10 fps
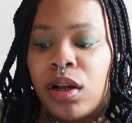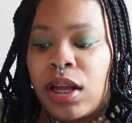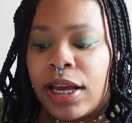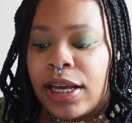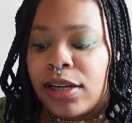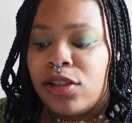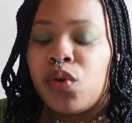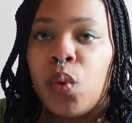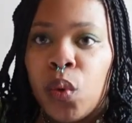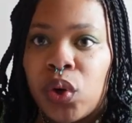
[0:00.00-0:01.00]
I got this
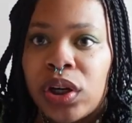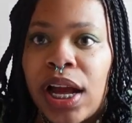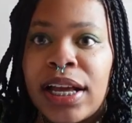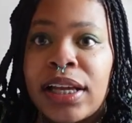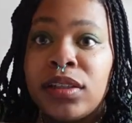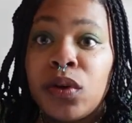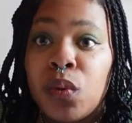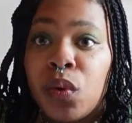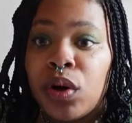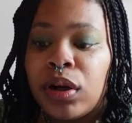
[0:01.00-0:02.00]
award. I got an
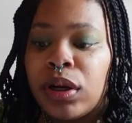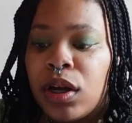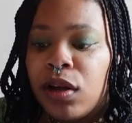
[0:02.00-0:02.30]
award